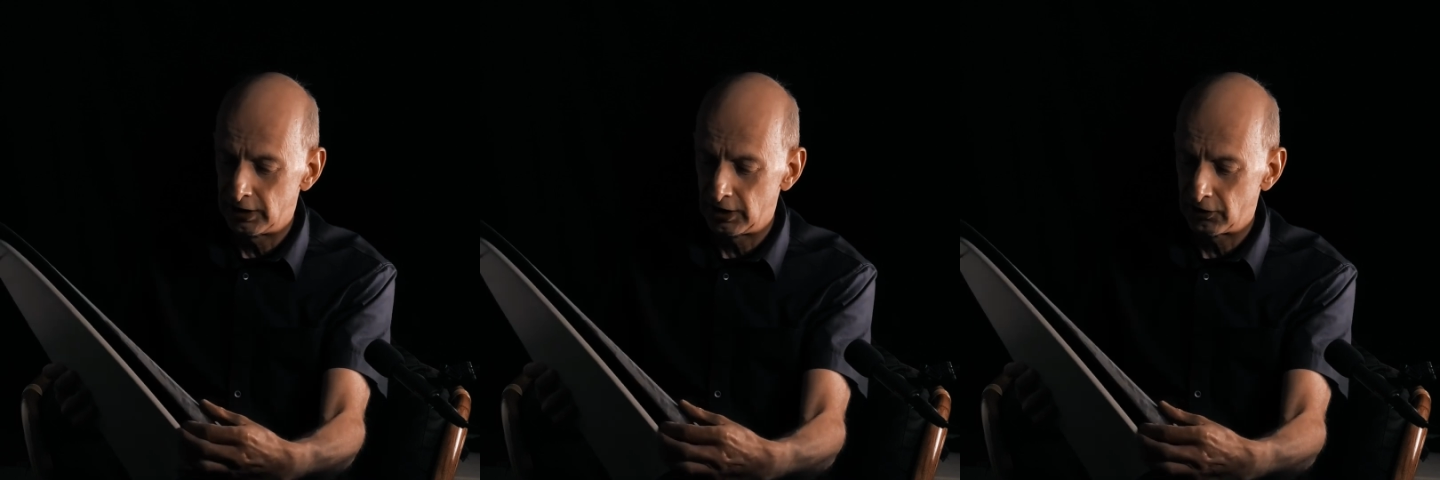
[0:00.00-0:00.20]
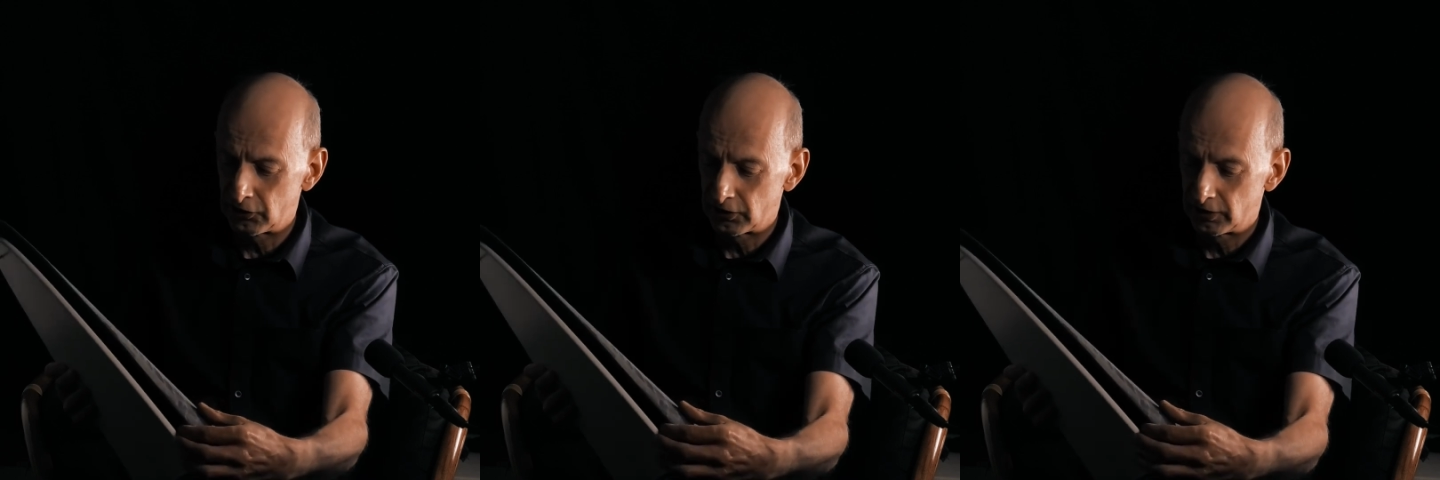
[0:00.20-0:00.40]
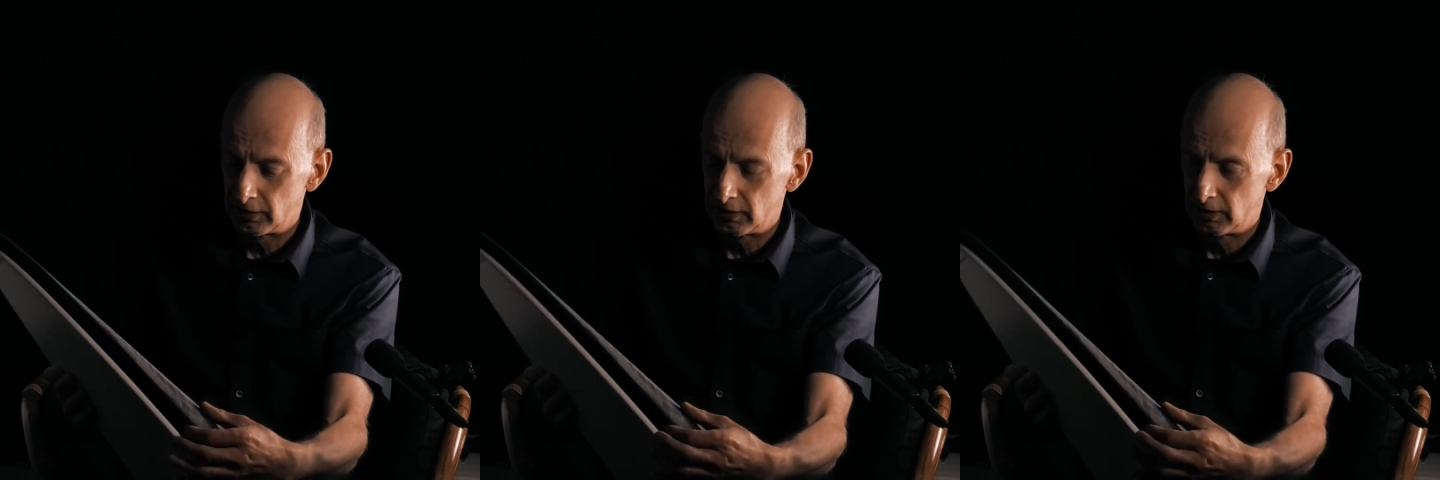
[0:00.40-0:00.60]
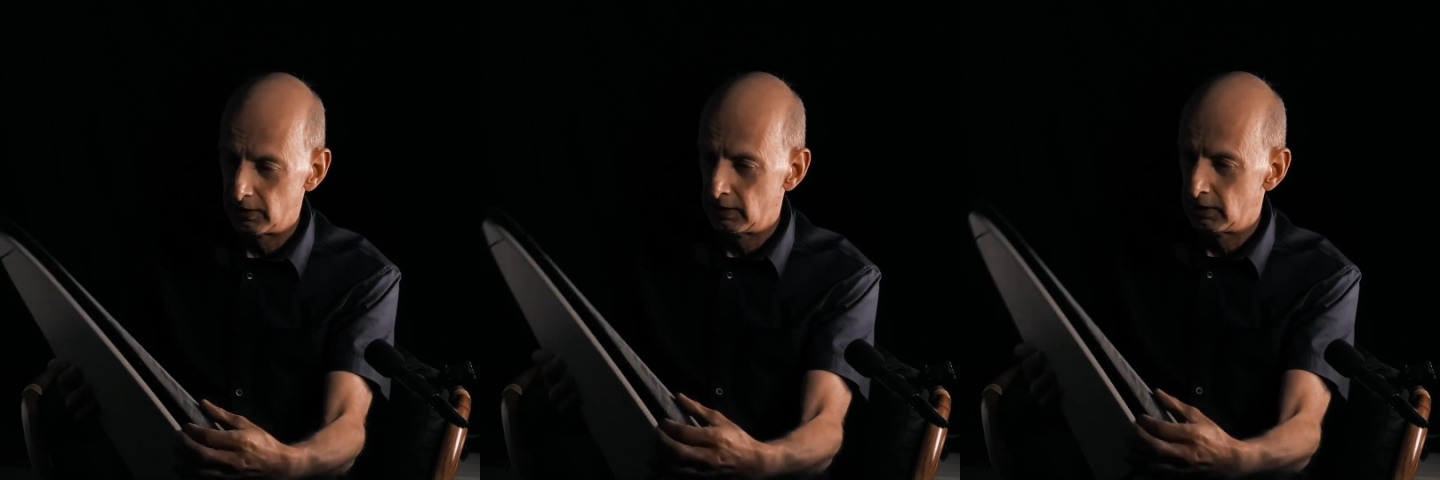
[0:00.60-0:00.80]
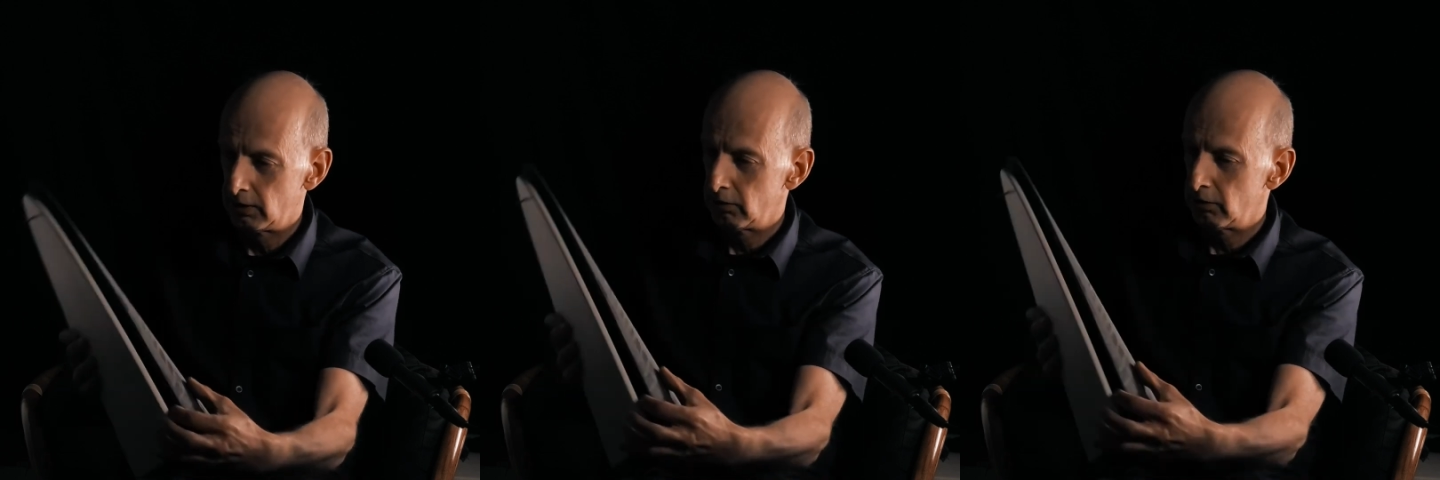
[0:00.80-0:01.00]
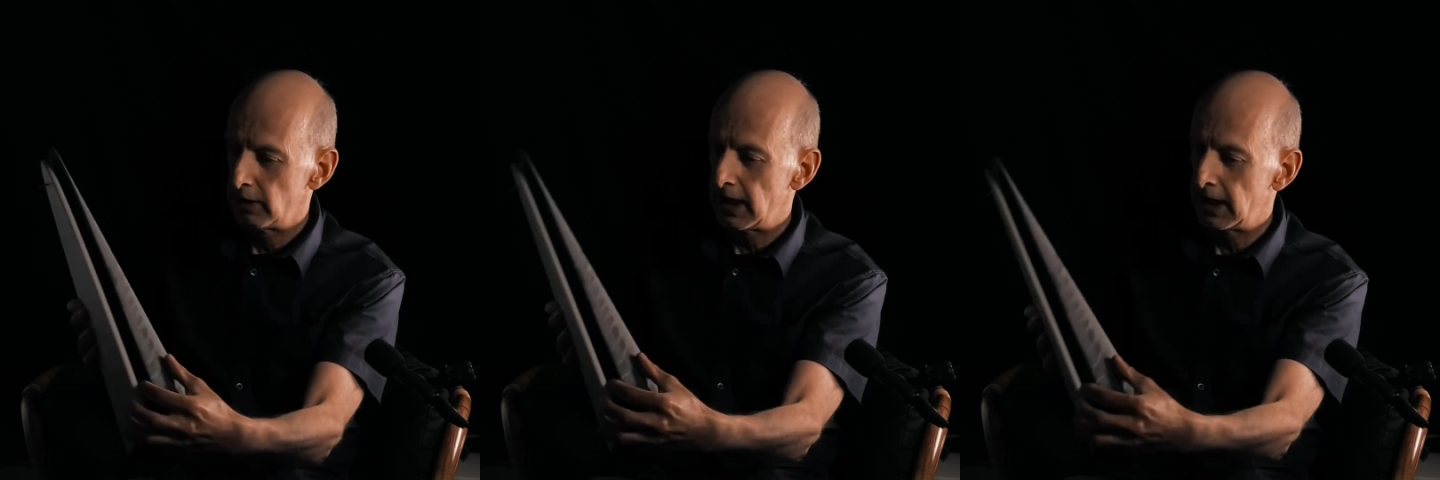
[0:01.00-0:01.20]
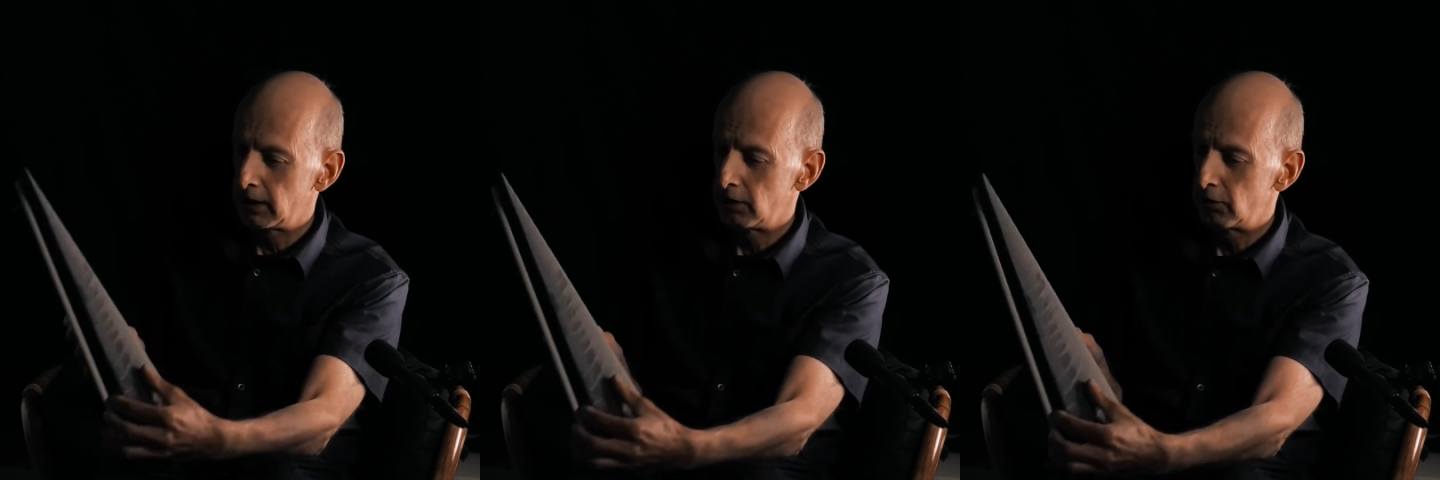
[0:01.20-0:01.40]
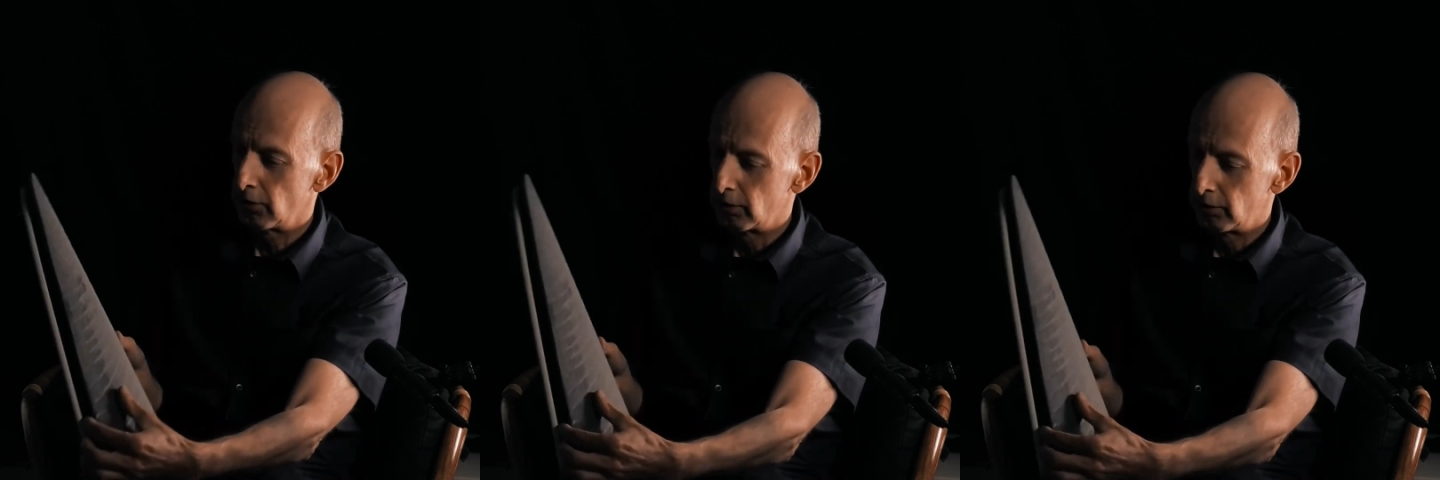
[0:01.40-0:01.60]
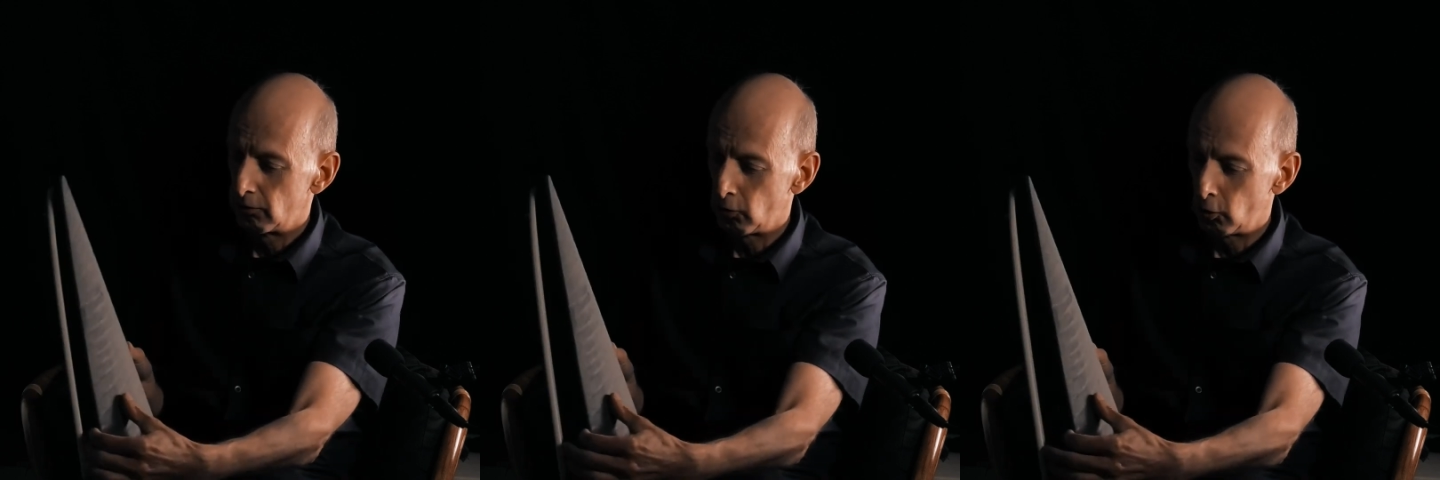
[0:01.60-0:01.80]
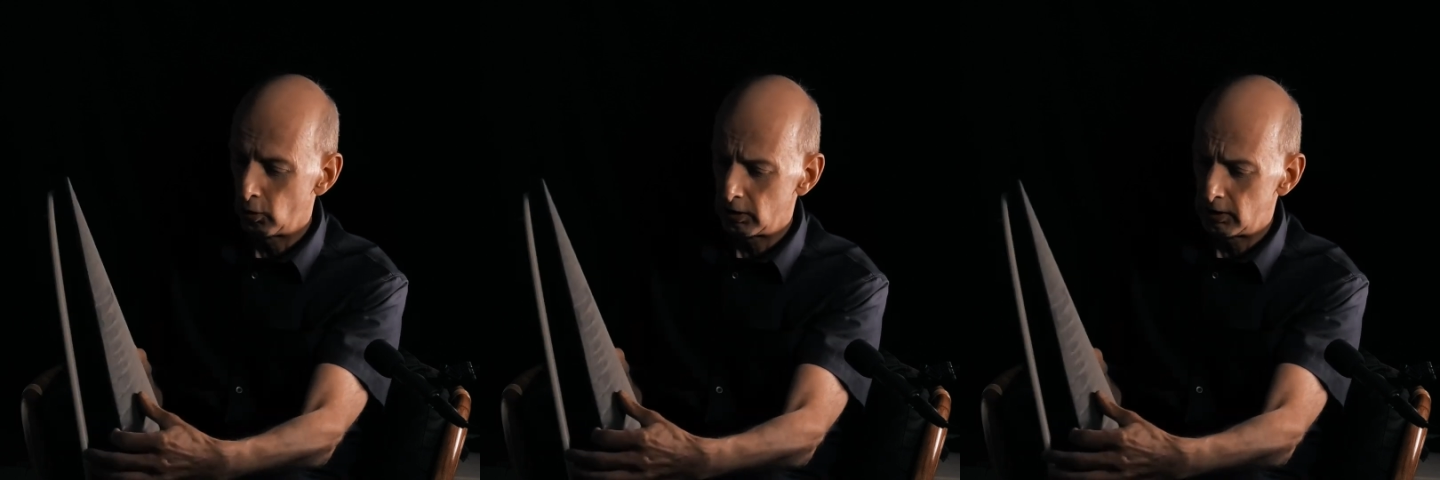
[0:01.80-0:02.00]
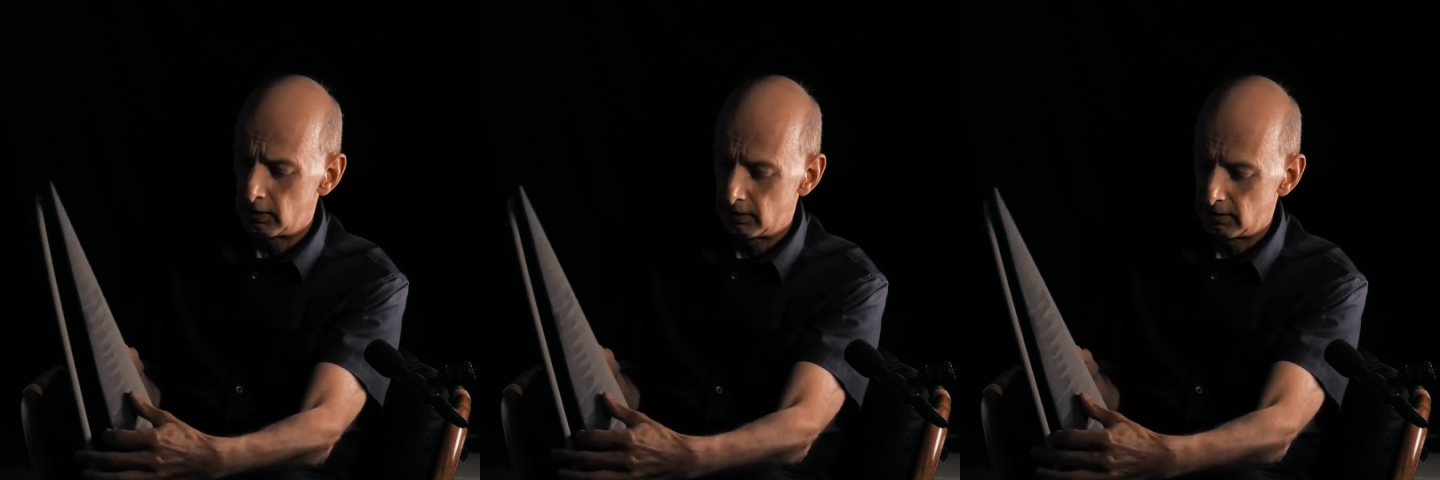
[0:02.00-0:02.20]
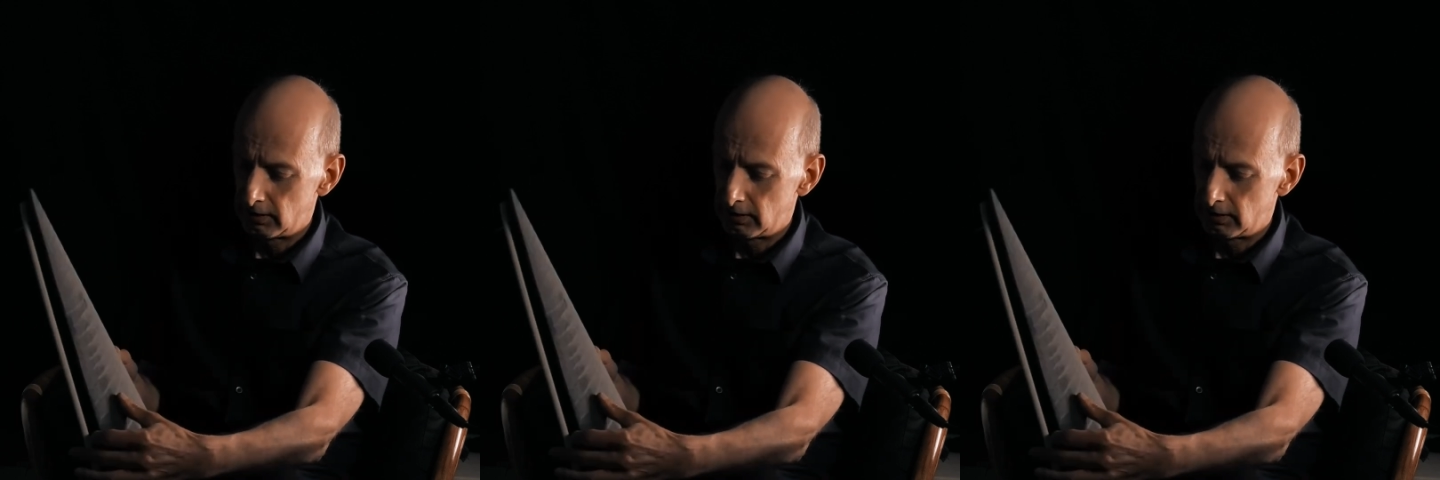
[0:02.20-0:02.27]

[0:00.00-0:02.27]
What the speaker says: this. I hang it on the wall.